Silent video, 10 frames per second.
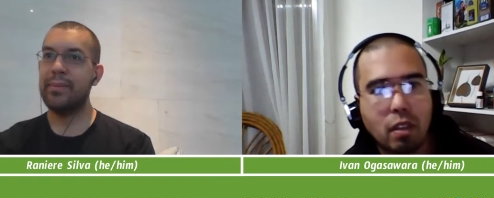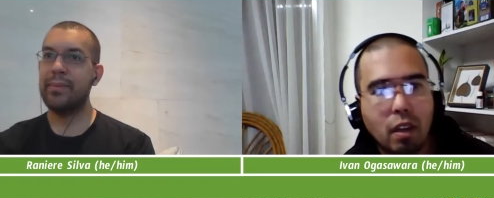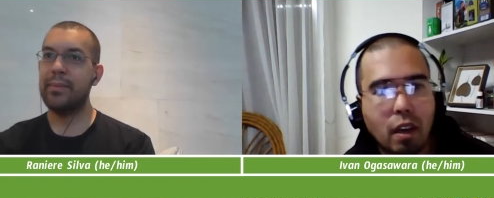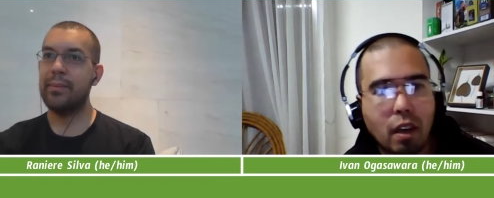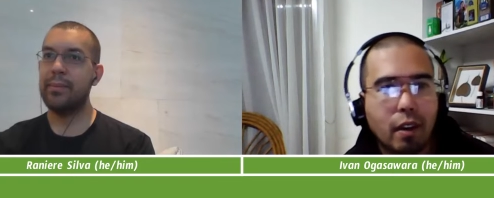
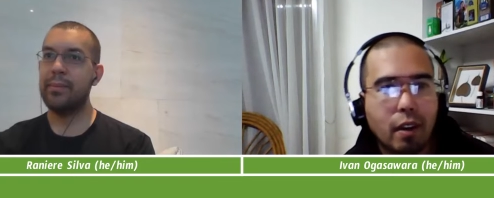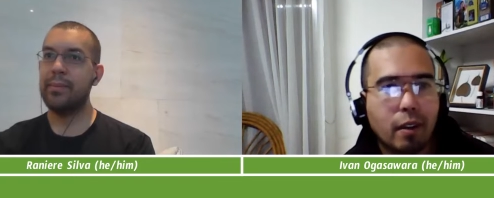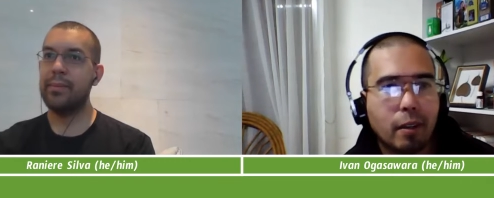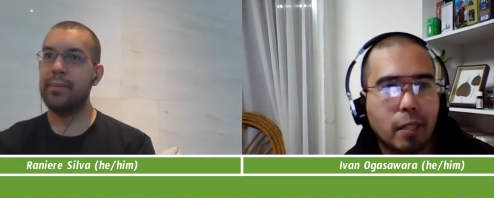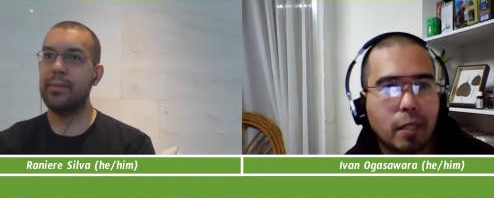
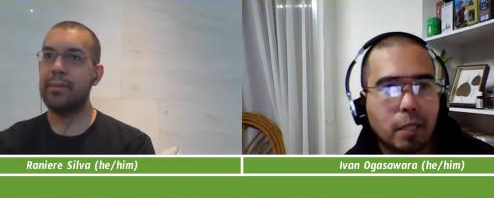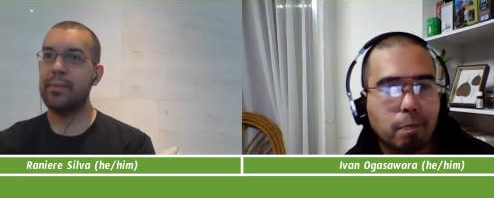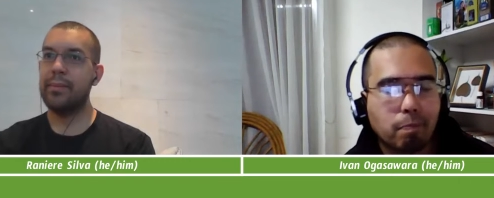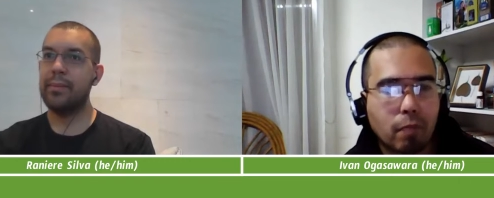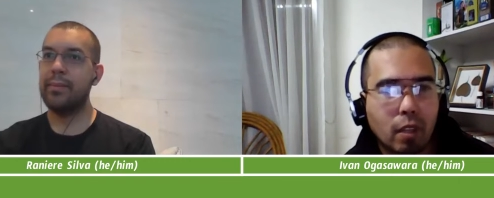Speaker 1: Uh,
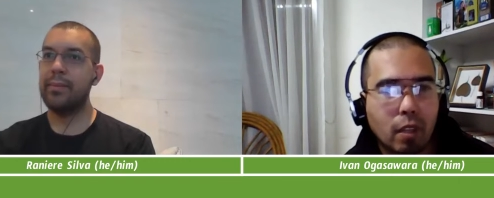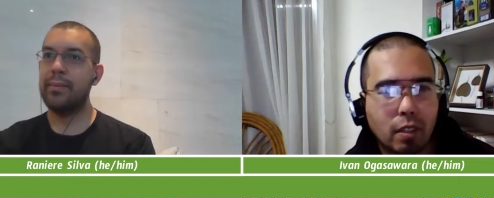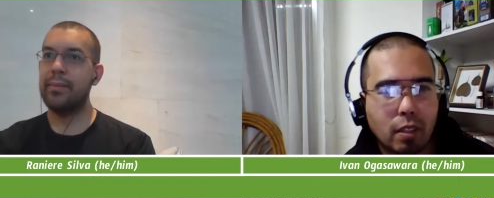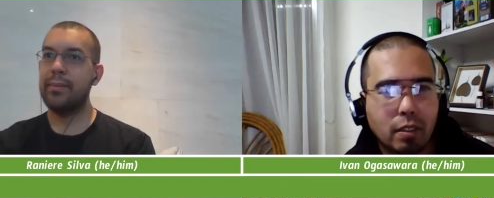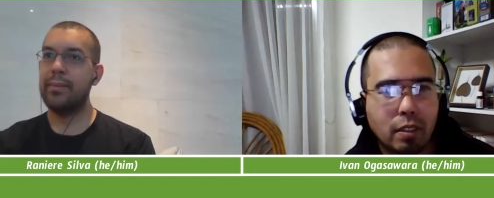
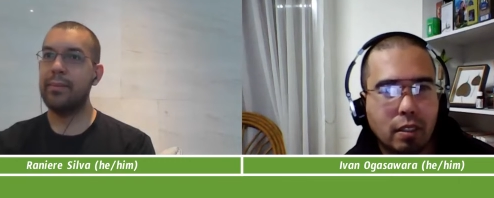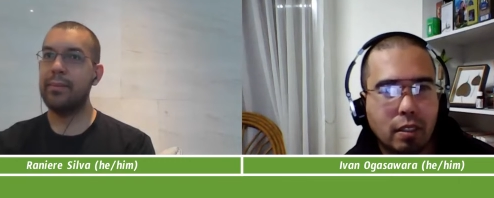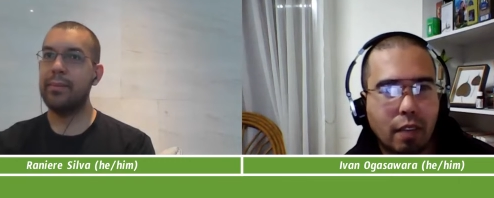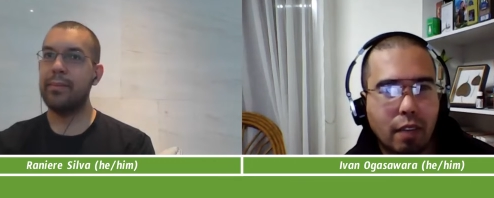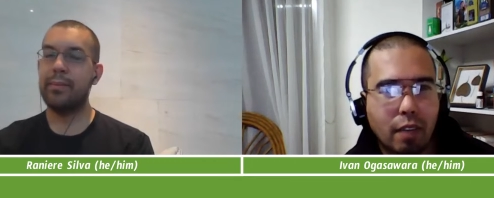
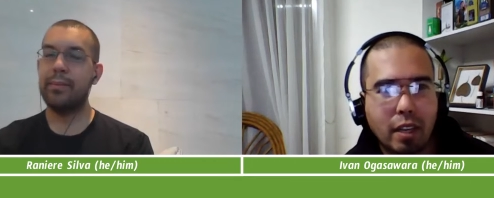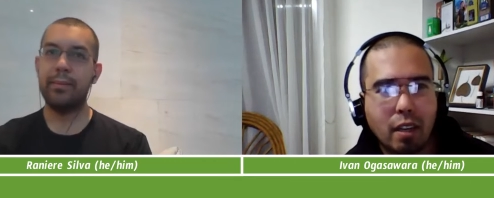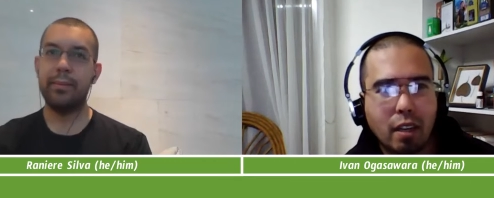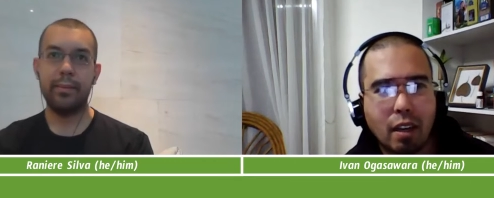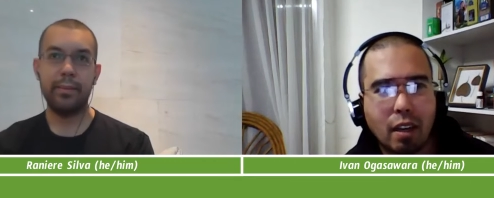I
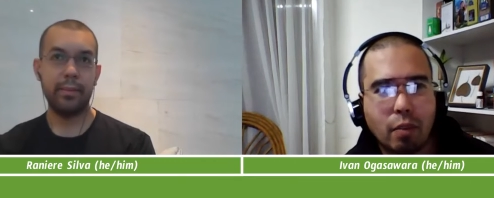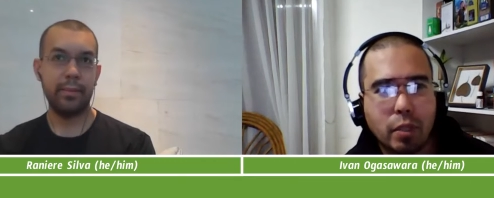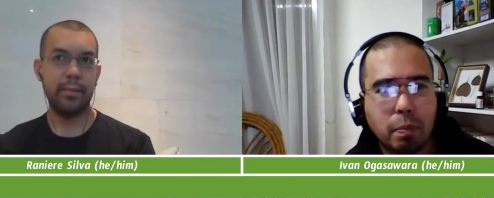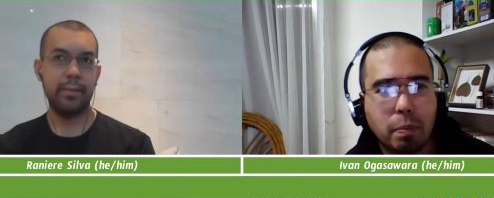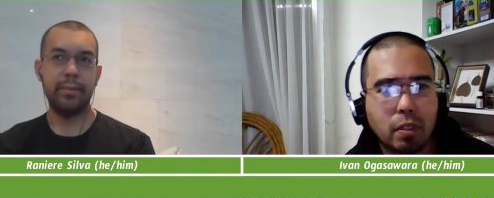think uh,
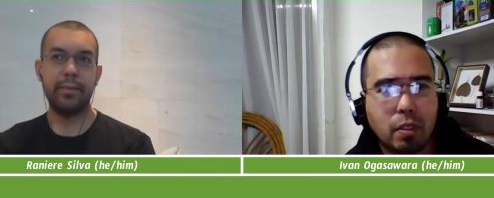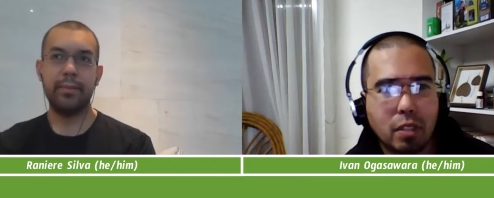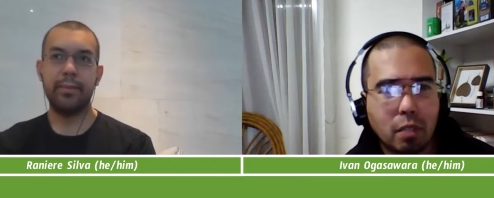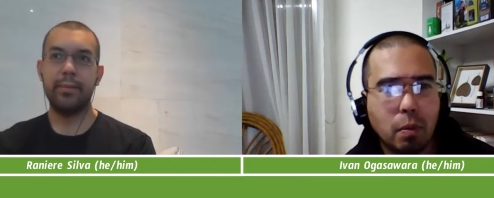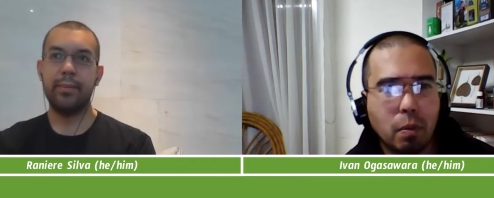
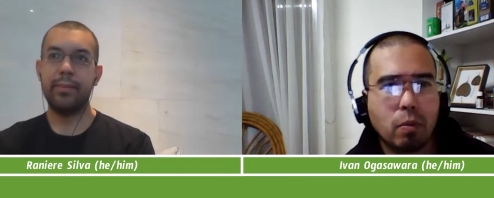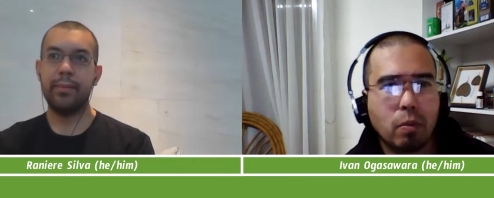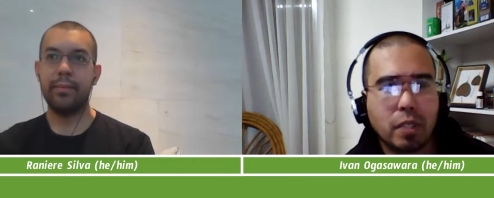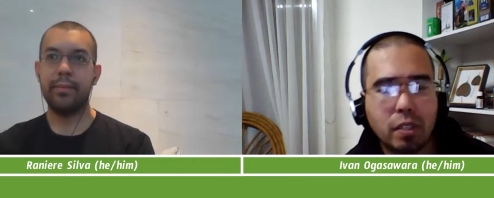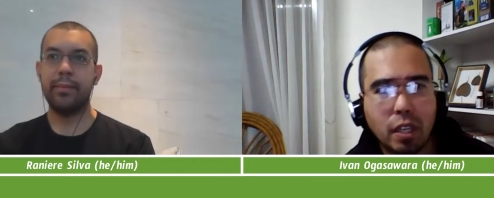reproducible
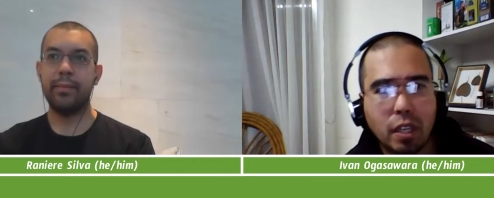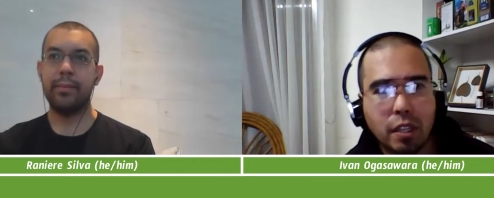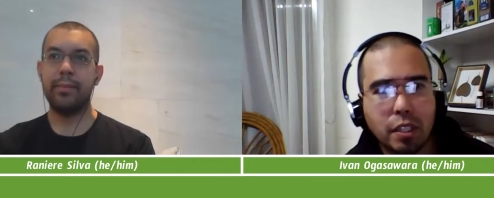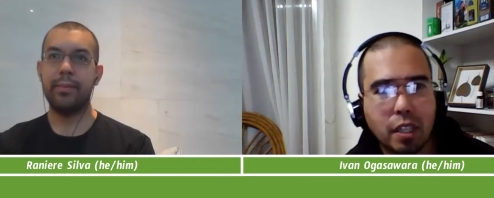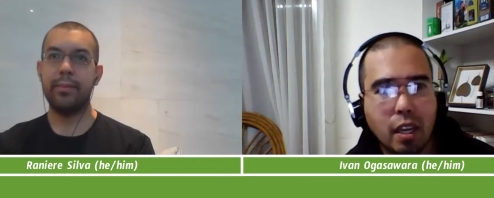
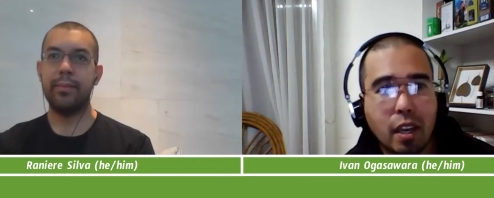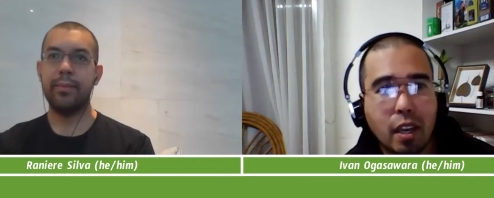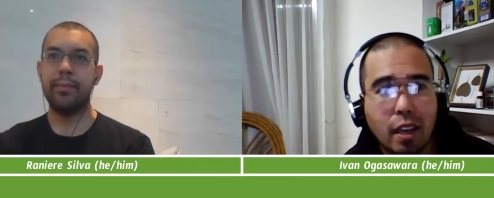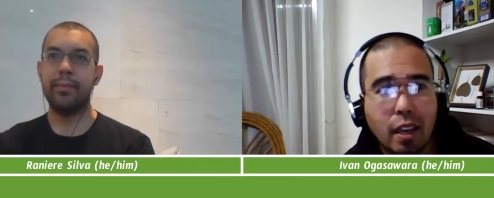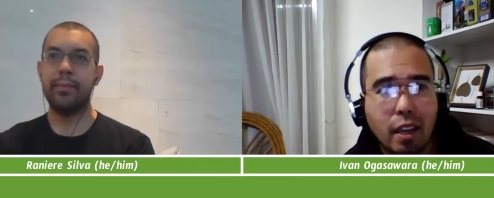research
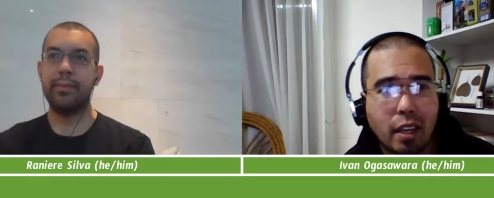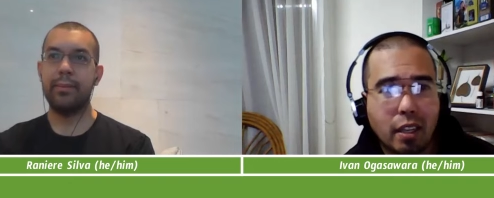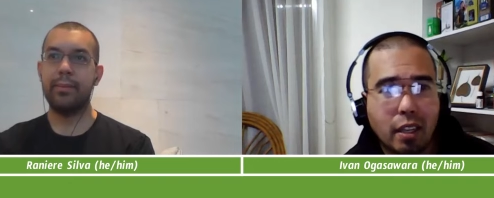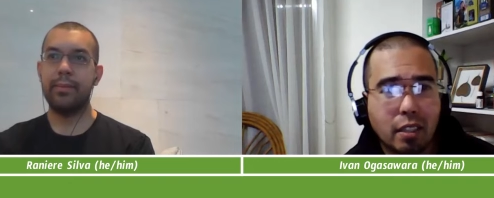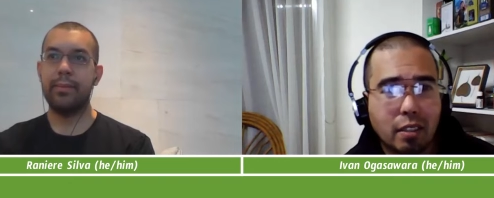
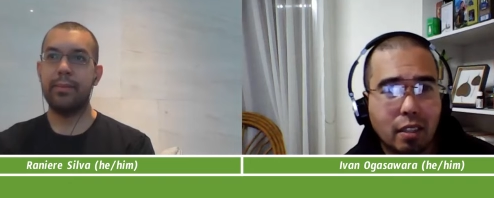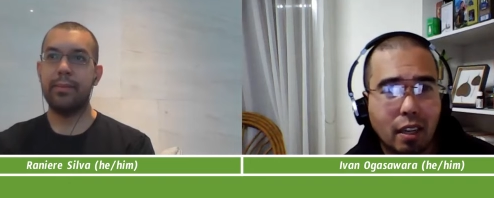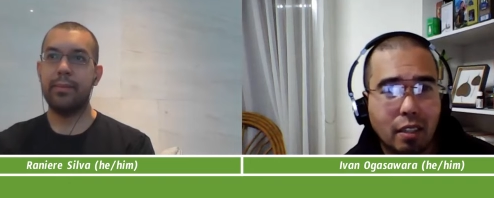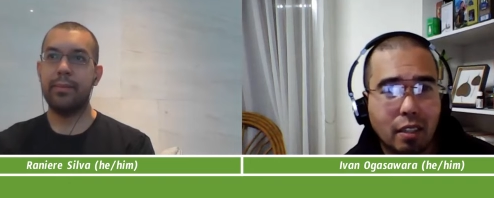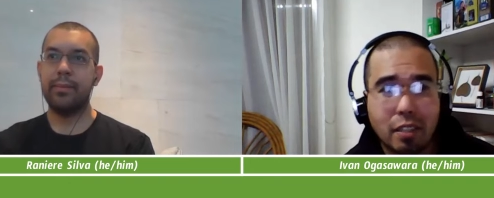is an
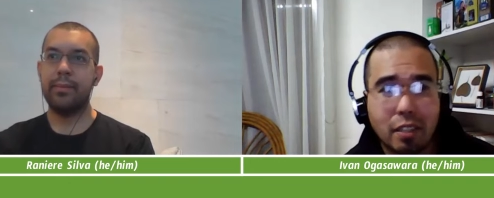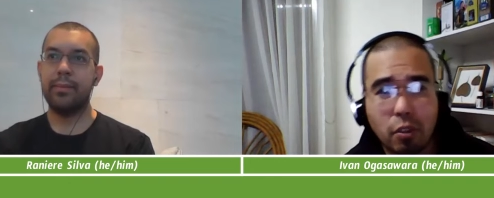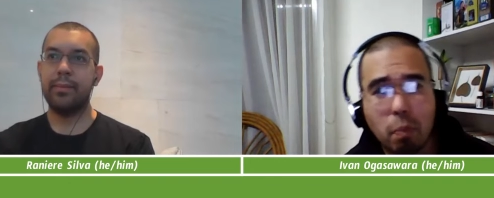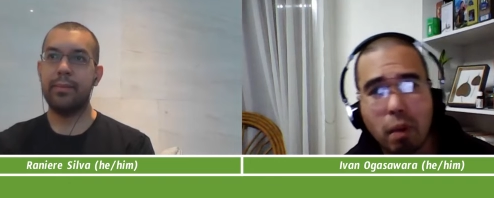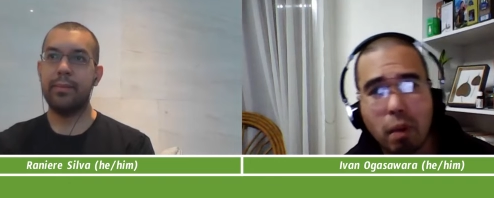essential
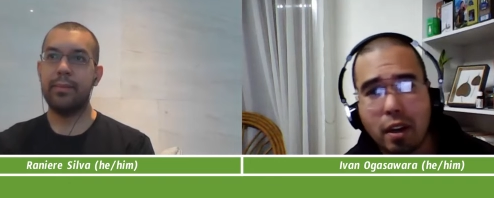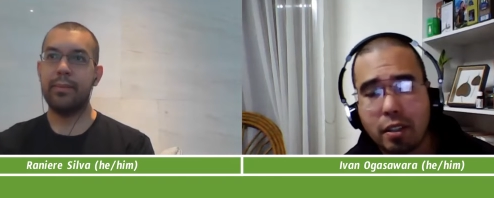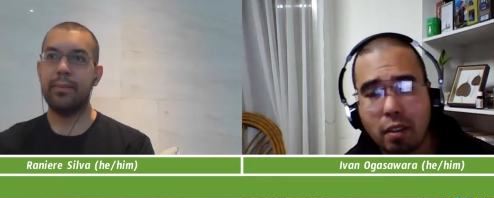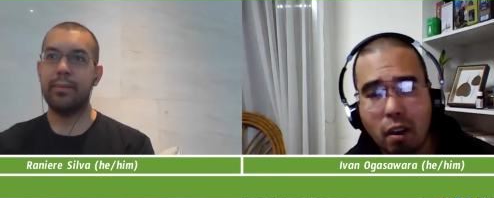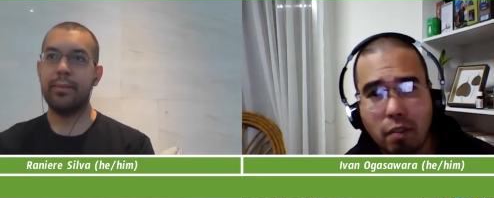part
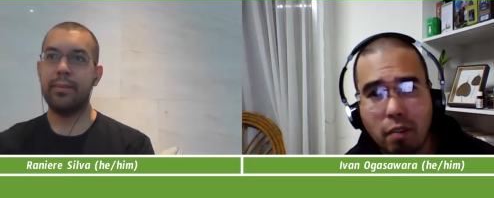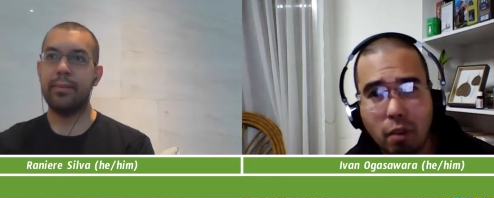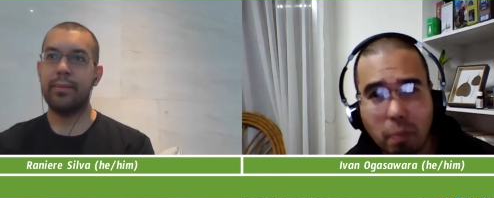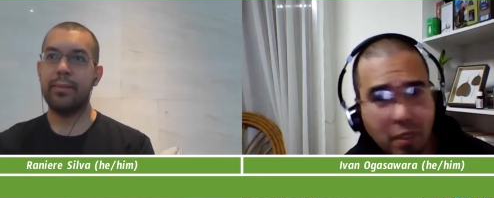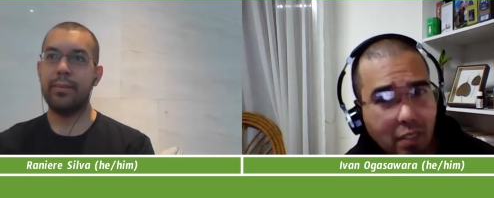of
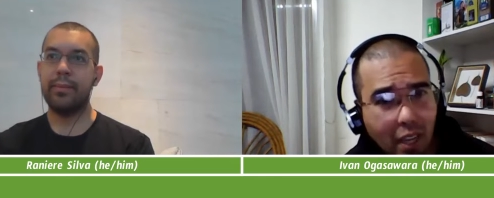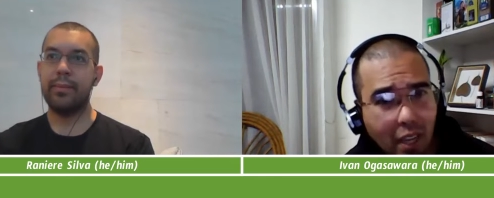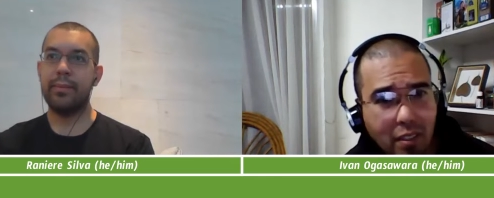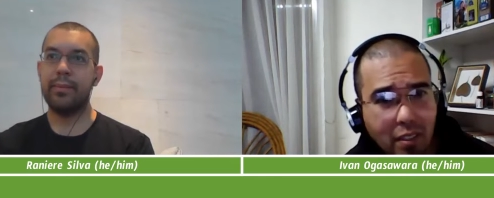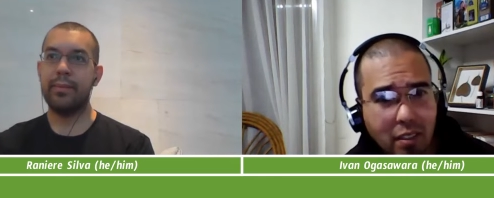open
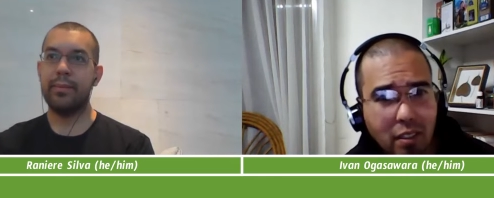science.